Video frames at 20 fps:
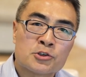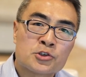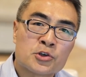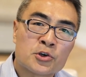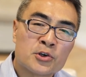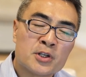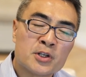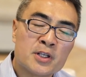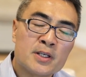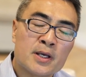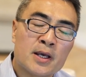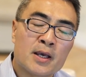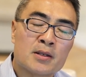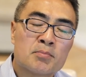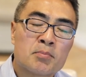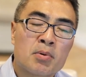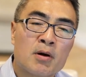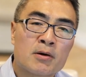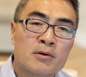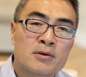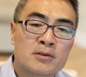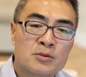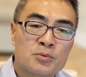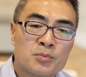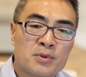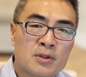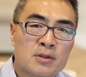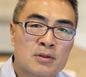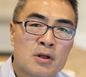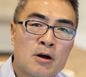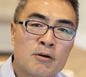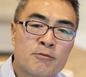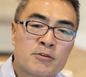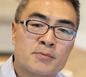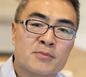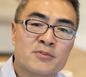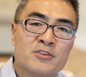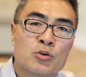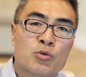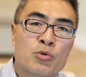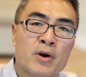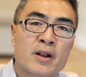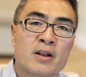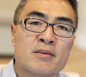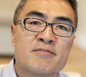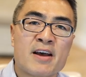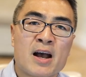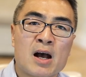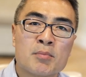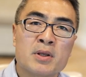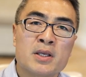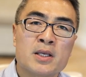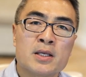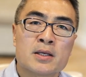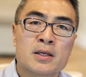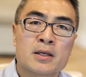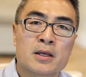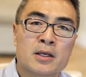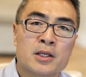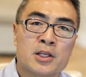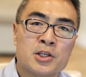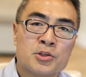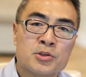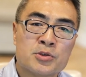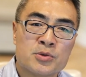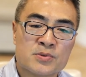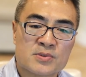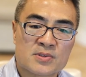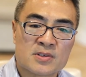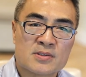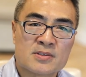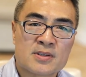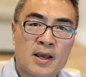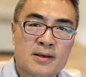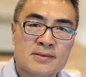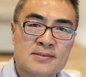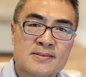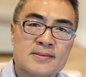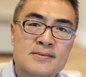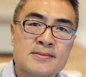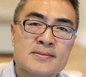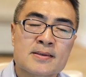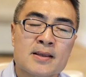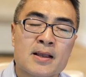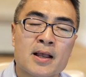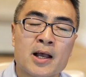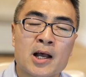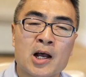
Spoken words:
attorney and partner with the law firm of Gregg Valby in Houston, Texas.